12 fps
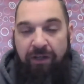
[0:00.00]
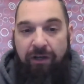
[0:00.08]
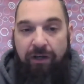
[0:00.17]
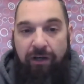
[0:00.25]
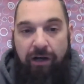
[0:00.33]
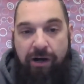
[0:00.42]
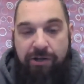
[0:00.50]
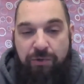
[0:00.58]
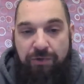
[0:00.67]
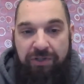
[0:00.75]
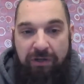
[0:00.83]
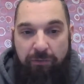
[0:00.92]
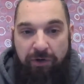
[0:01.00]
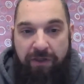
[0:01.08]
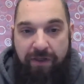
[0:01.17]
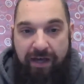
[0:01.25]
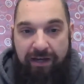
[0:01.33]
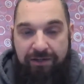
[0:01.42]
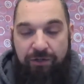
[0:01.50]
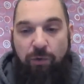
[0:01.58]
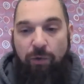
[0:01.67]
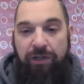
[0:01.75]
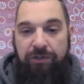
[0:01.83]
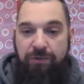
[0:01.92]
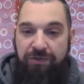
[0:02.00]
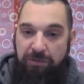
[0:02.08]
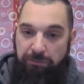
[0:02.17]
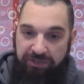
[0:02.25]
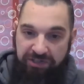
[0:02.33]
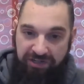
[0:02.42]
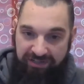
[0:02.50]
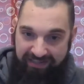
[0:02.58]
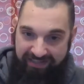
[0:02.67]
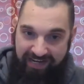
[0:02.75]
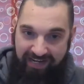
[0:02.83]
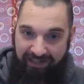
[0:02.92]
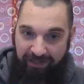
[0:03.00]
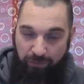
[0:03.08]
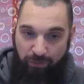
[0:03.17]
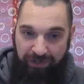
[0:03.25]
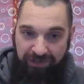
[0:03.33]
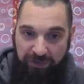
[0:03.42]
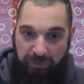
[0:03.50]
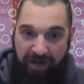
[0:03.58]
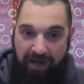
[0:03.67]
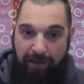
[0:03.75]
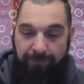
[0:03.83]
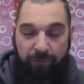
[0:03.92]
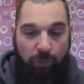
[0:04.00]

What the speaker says: Are you someone that is going to simply just stand in one spot,